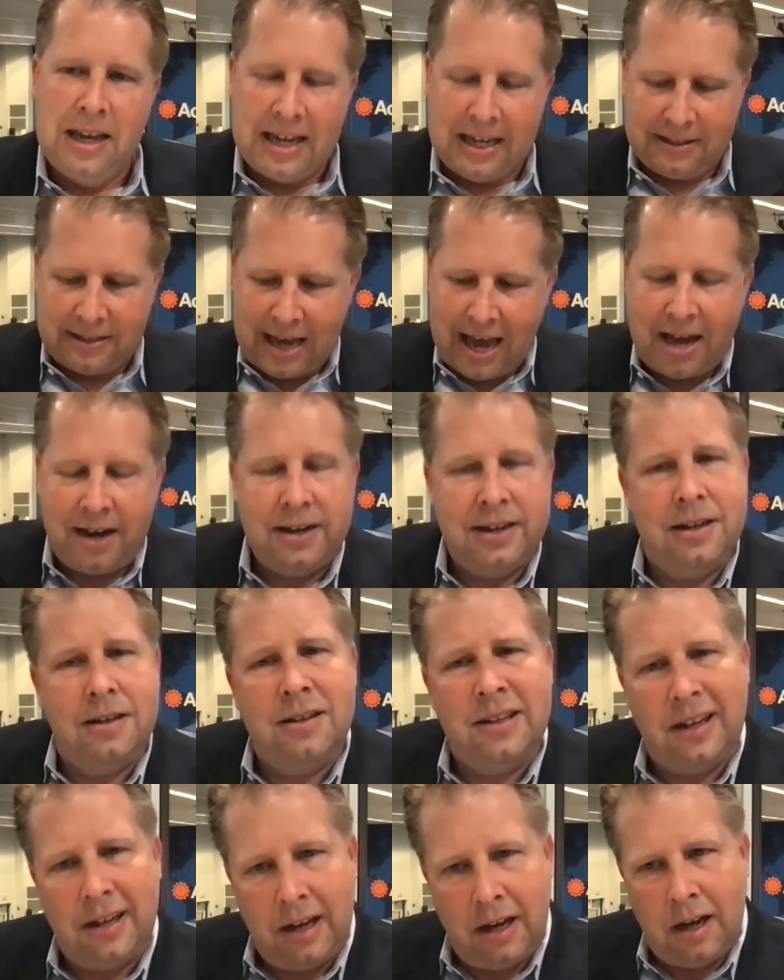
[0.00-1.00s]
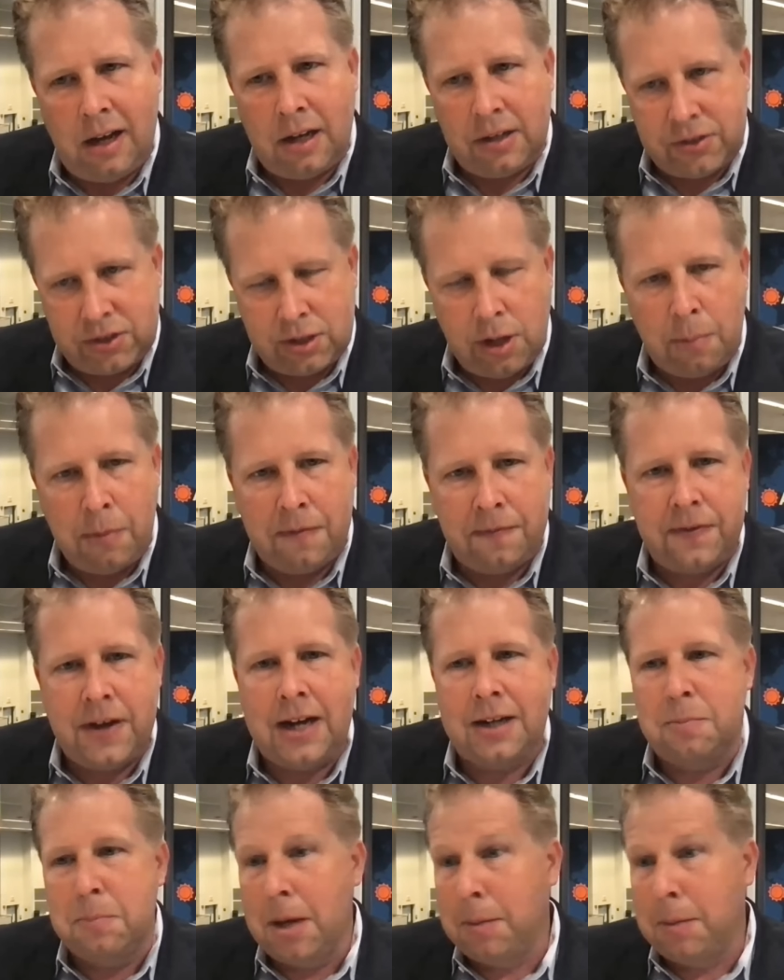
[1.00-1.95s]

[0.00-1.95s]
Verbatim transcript: It's had an, a, a some effect,